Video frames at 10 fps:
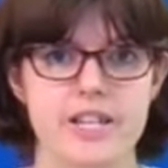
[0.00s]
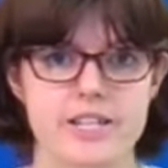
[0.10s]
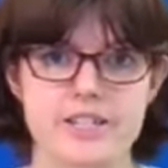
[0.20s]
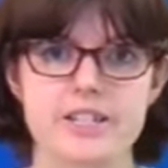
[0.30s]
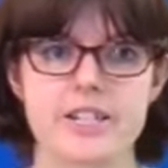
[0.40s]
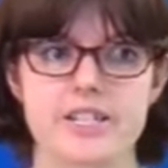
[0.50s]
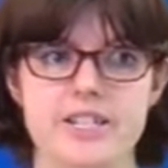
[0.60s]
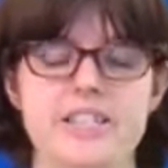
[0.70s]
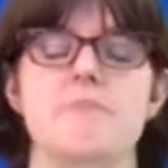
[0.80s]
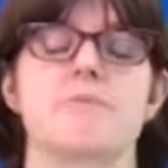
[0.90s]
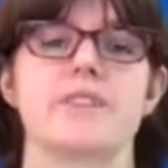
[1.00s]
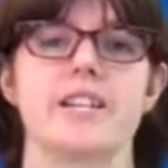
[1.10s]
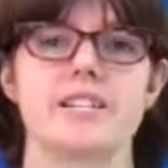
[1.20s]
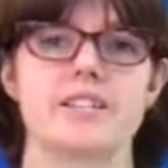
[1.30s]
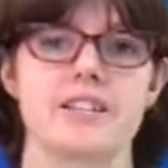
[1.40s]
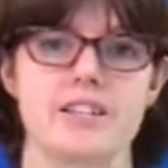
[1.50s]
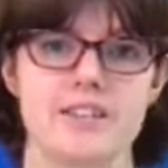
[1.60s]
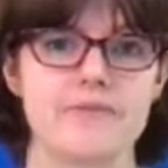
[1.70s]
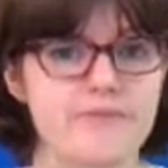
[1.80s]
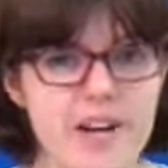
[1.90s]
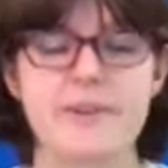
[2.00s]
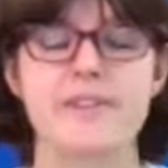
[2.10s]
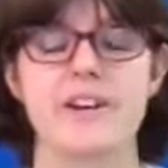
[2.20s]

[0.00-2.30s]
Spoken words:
They're designed to separate the very,